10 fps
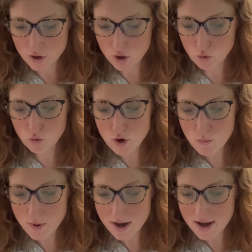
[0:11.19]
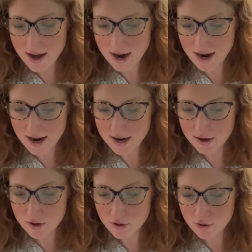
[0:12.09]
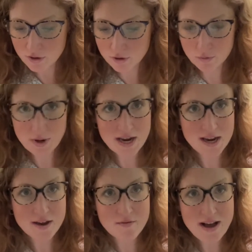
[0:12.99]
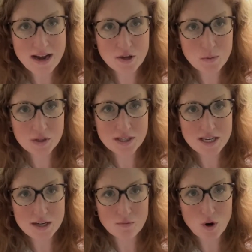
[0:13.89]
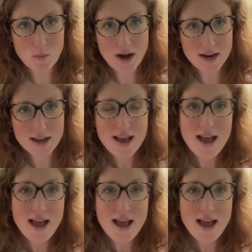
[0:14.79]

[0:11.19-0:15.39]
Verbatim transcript: the Roomba i3 vacuum cleaning robot